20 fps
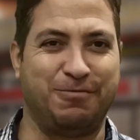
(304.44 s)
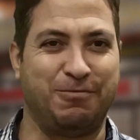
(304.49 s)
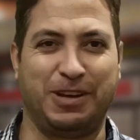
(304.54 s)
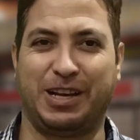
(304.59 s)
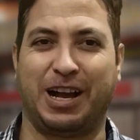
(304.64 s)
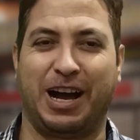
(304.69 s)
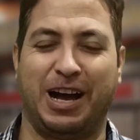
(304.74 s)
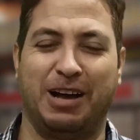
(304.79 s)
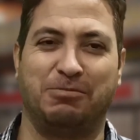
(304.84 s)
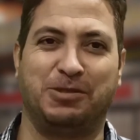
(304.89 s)
we
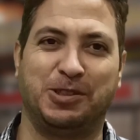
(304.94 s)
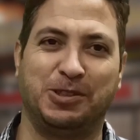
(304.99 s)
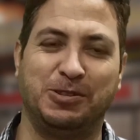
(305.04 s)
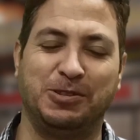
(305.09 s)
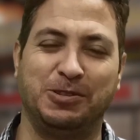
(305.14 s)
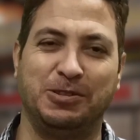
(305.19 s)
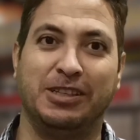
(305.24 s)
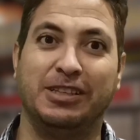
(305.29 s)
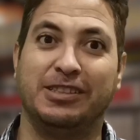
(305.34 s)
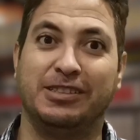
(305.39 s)
come
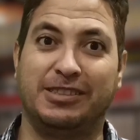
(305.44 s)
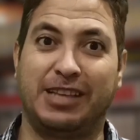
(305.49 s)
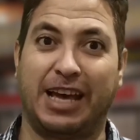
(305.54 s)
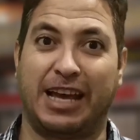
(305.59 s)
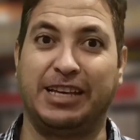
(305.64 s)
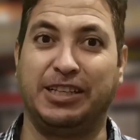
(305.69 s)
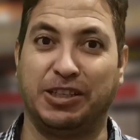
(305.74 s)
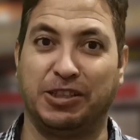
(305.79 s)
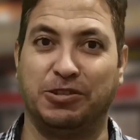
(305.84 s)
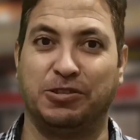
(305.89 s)
to the
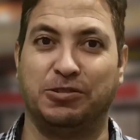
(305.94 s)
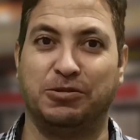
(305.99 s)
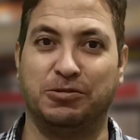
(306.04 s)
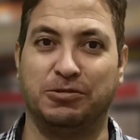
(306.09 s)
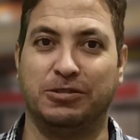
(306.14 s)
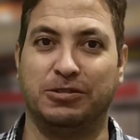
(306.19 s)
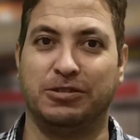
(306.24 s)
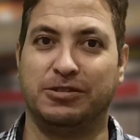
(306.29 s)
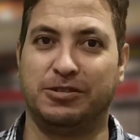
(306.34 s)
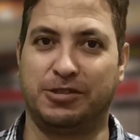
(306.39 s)

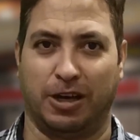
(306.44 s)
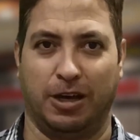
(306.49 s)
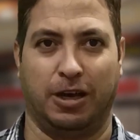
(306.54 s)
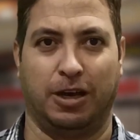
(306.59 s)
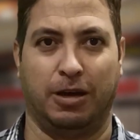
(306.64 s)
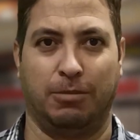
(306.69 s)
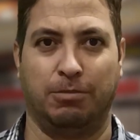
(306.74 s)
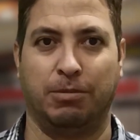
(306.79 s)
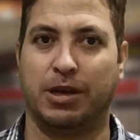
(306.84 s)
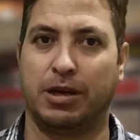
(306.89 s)
new
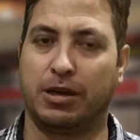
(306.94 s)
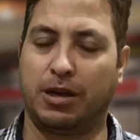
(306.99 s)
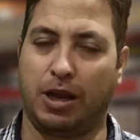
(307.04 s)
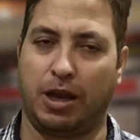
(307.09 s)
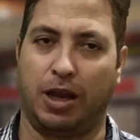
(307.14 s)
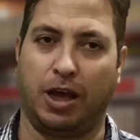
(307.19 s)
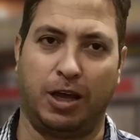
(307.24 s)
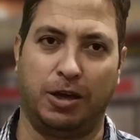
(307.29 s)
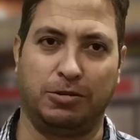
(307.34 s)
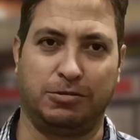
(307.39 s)
term
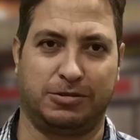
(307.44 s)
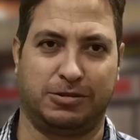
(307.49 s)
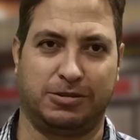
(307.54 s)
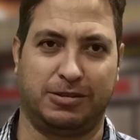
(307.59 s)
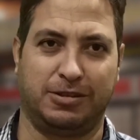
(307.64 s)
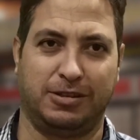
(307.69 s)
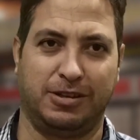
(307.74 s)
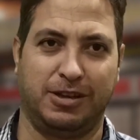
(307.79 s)
clause,